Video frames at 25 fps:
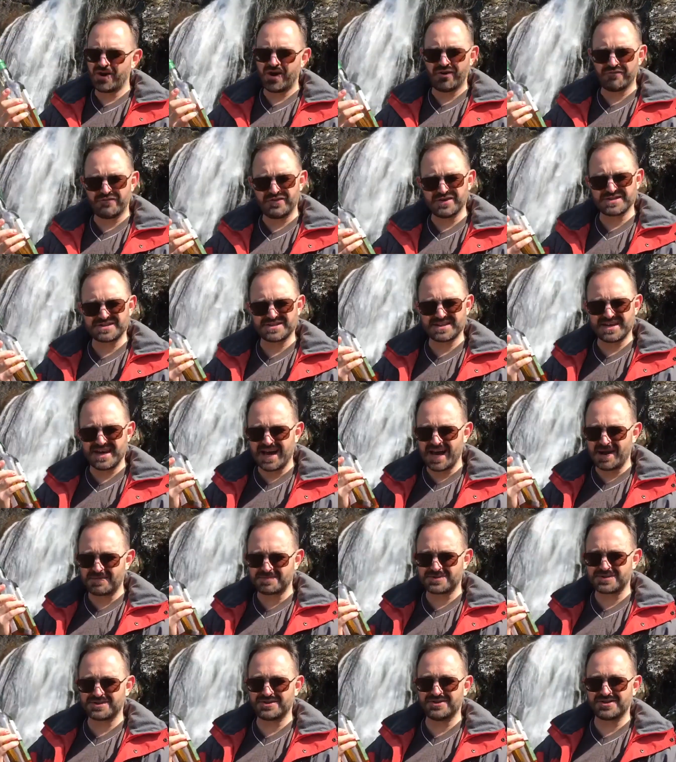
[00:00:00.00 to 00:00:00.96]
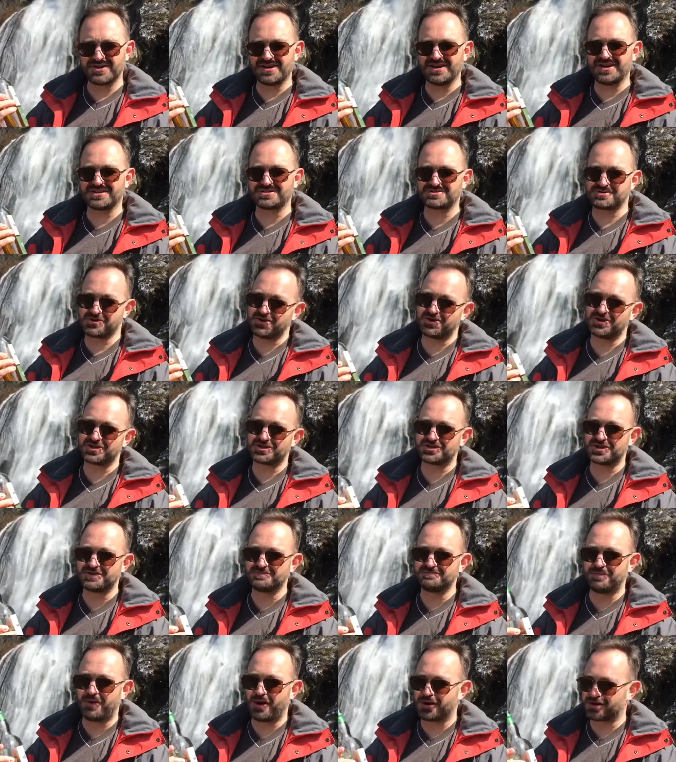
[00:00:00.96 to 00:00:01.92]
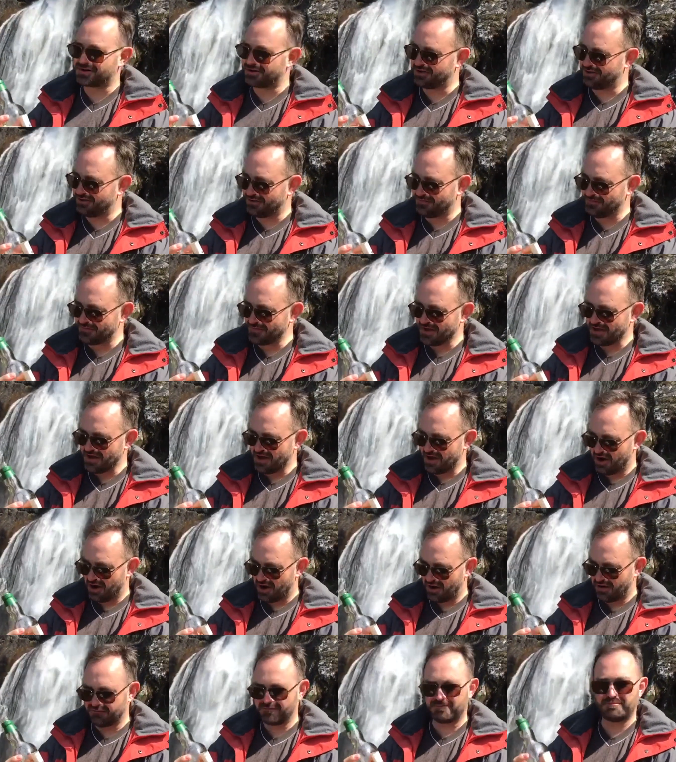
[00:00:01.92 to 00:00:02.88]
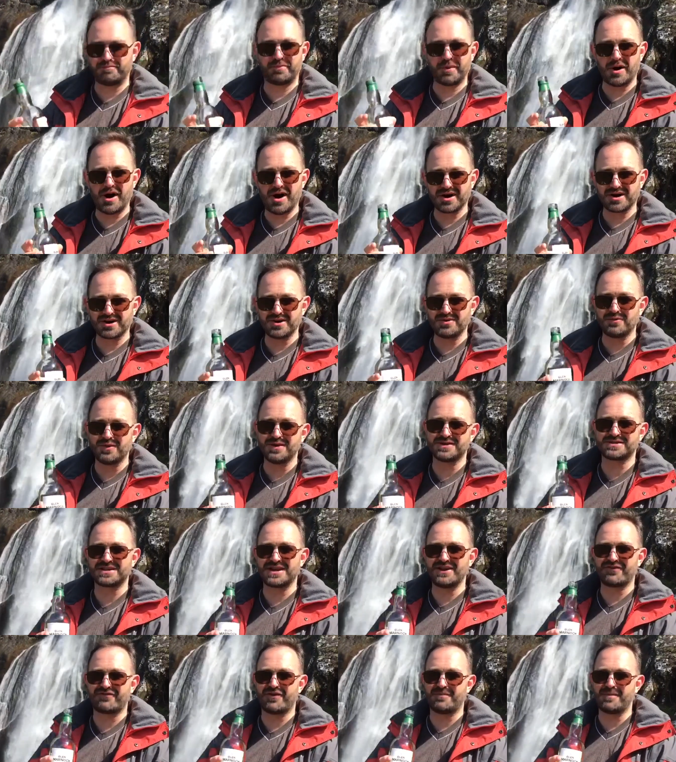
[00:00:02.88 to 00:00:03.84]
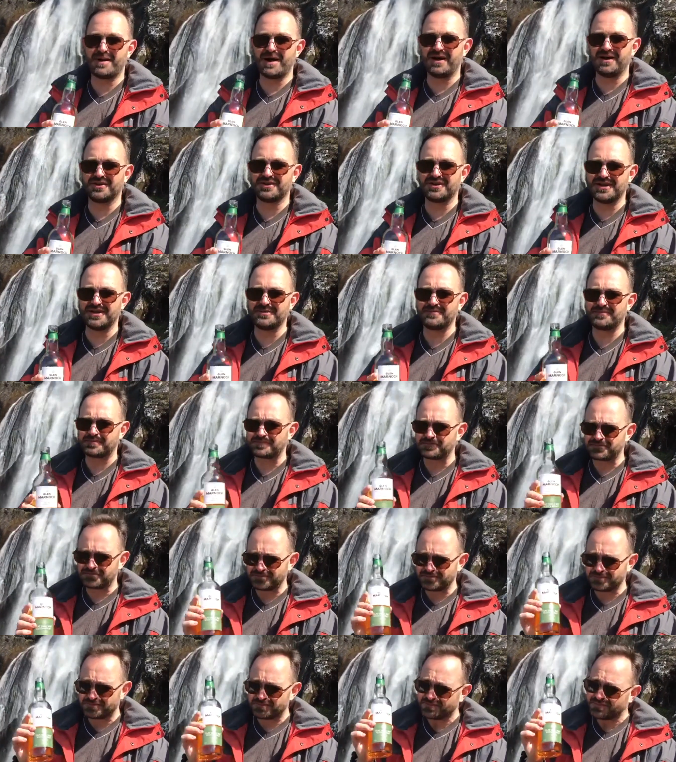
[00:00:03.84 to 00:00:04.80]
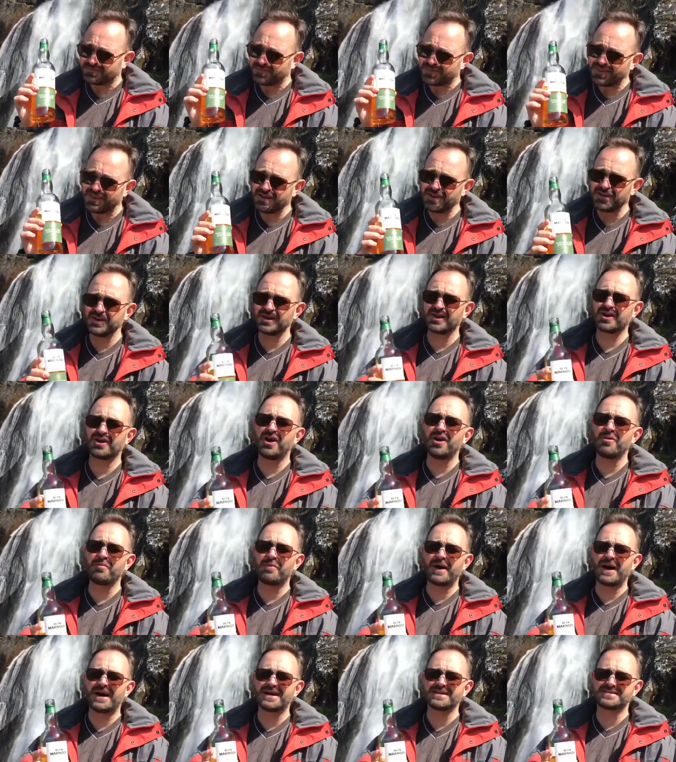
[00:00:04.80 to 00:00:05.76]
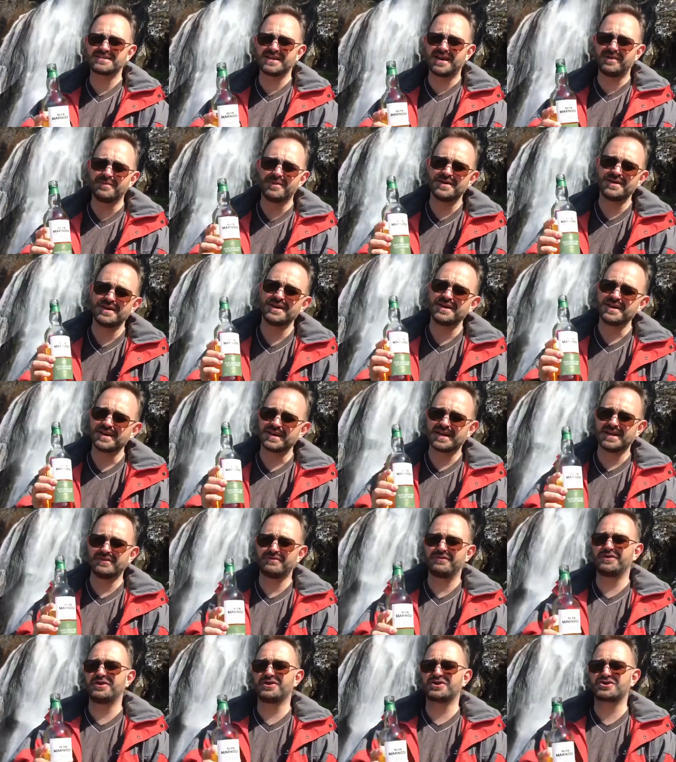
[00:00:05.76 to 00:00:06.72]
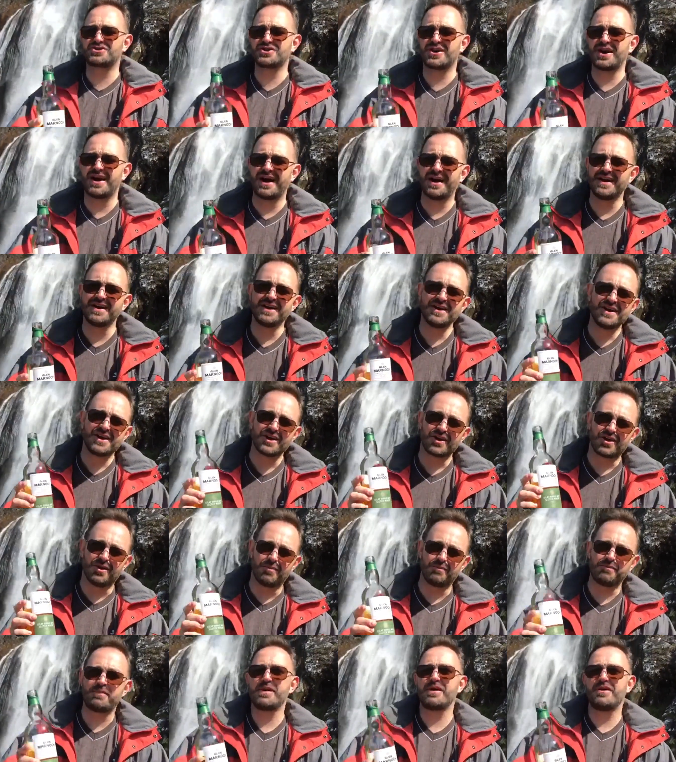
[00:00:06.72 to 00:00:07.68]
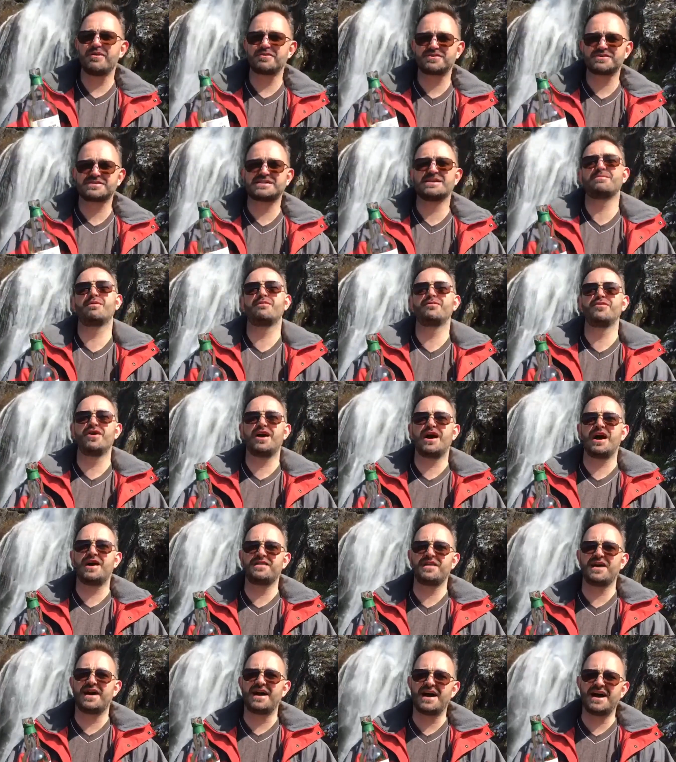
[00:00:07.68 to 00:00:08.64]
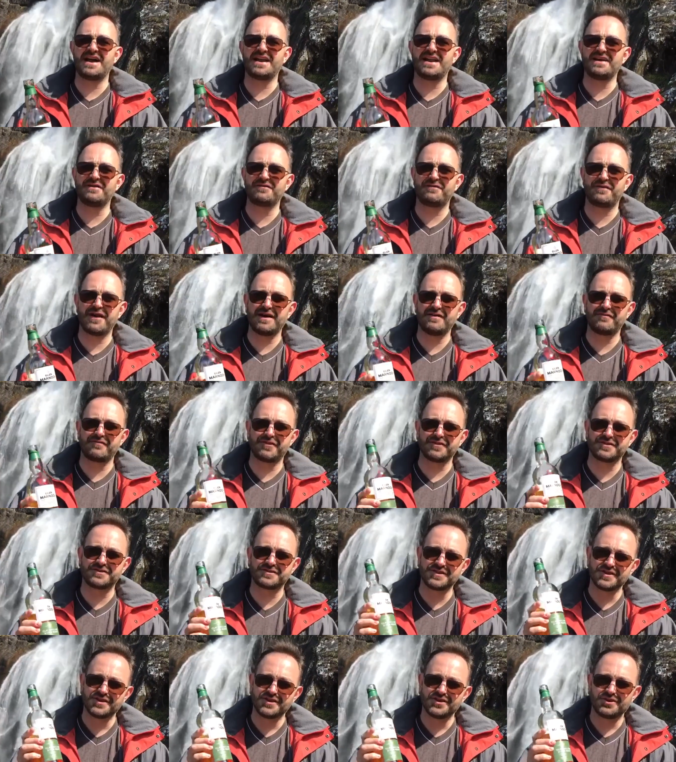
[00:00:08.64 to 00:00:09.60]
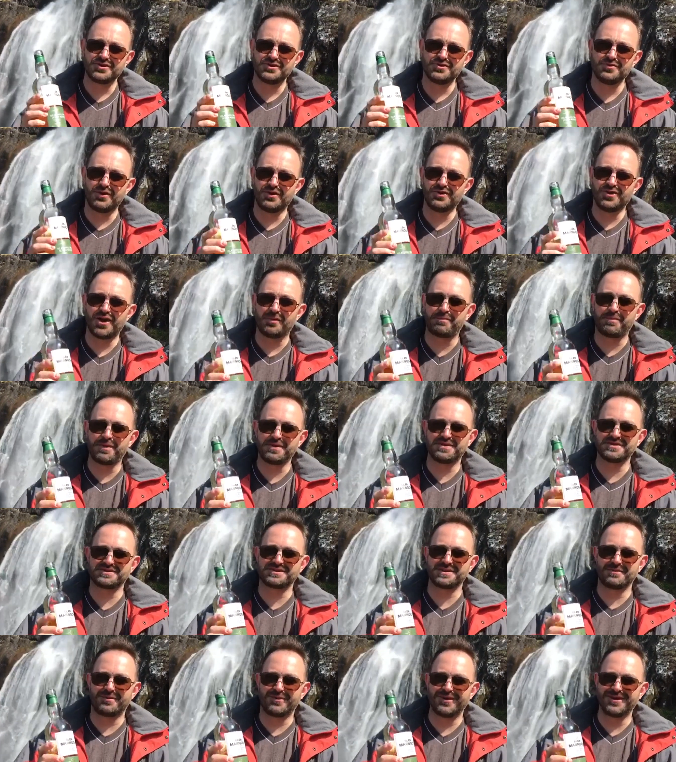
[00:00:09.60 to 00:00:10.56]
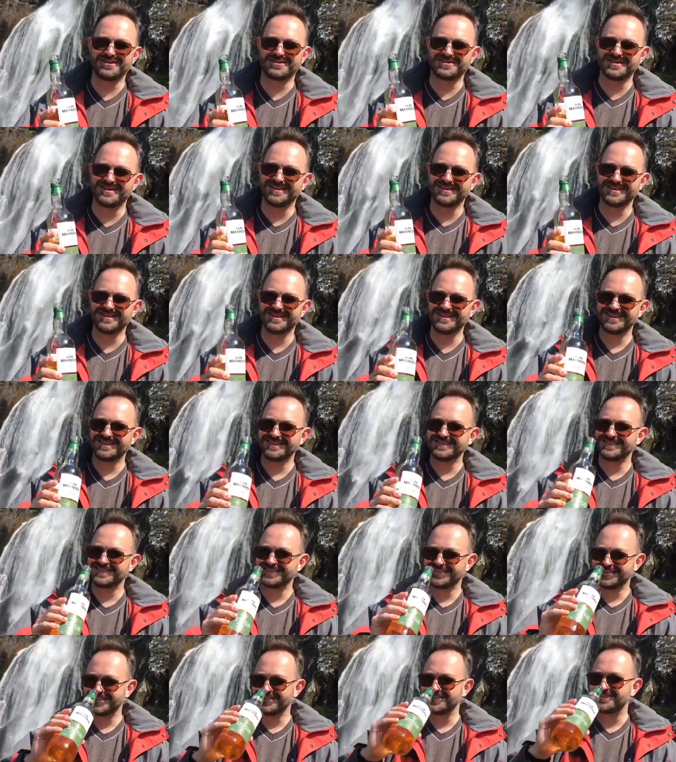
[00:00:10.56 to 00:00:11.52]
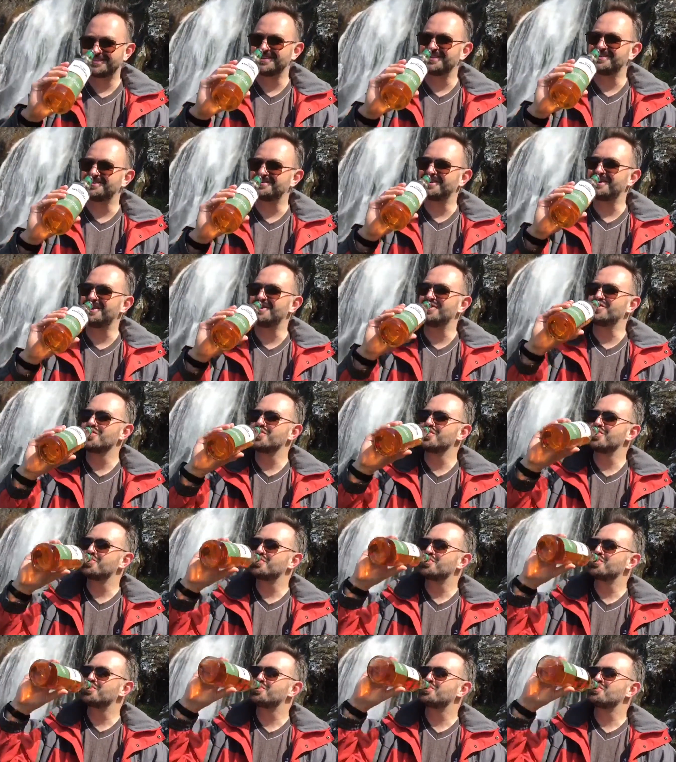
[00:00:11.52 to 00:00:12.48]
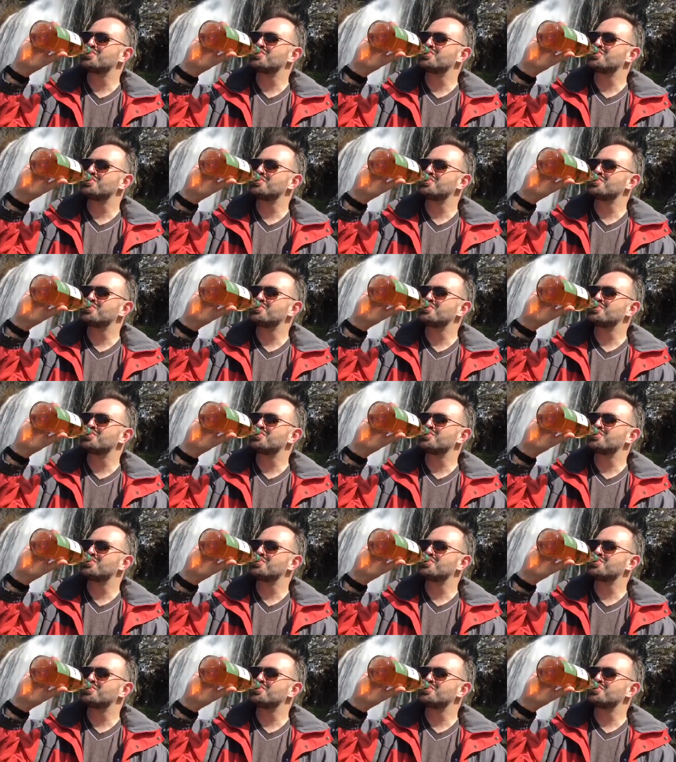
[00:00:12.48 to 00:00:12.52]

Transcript: of this absolutely astonishing bottle of bargain whiskey from Aldi. Go buy some, give it a try, compare it to some of your other Islay favourites. You will not be disappointed. Tintin.